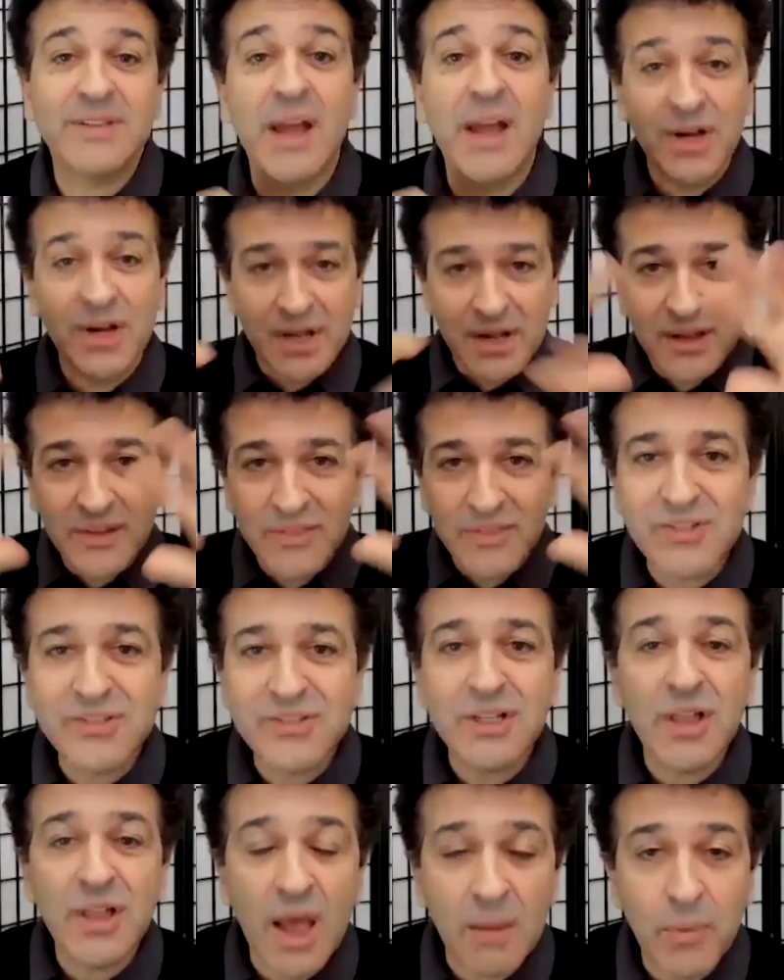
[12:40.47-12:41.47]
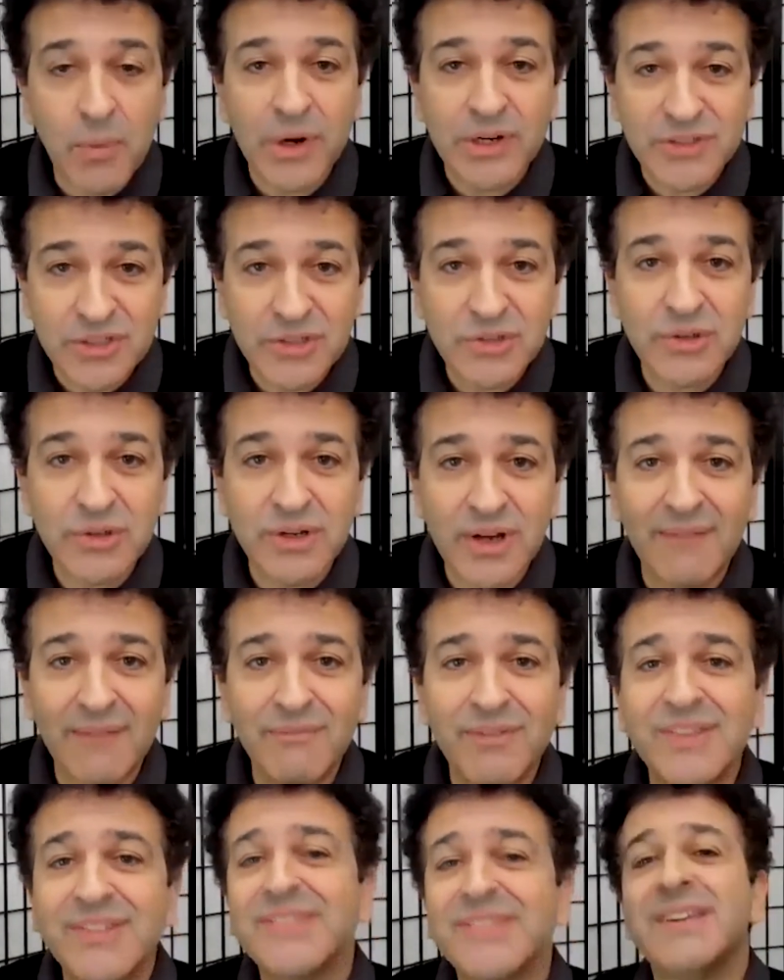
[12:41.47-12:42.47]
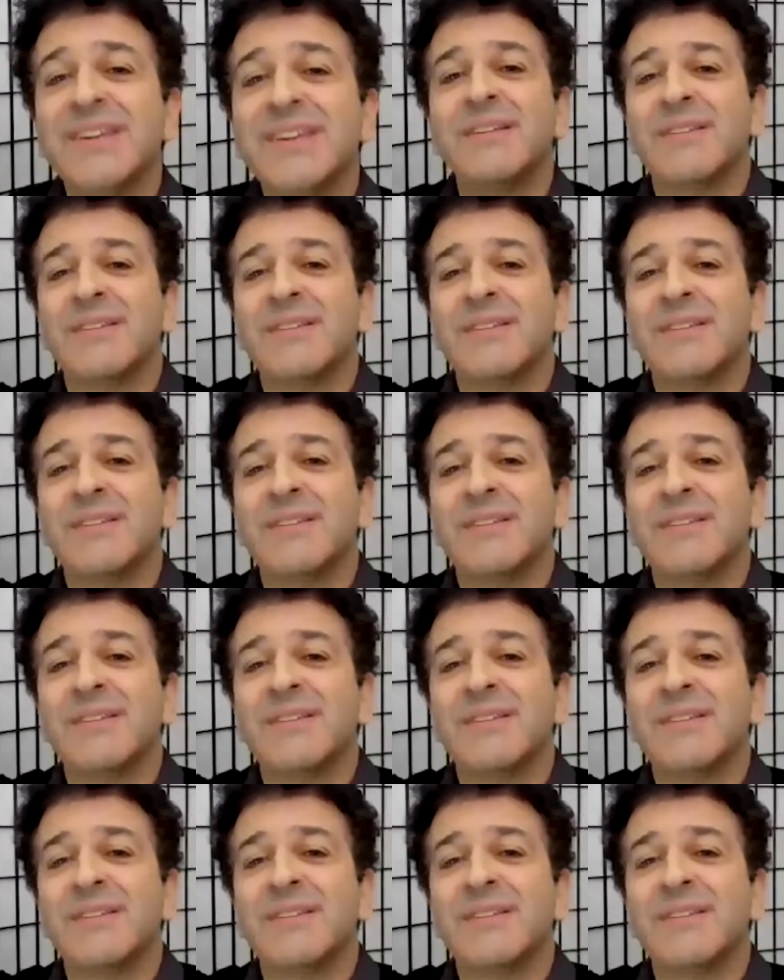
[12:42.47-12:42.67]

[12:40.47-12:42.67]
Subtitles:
Now, there's a lot more to it, obviously,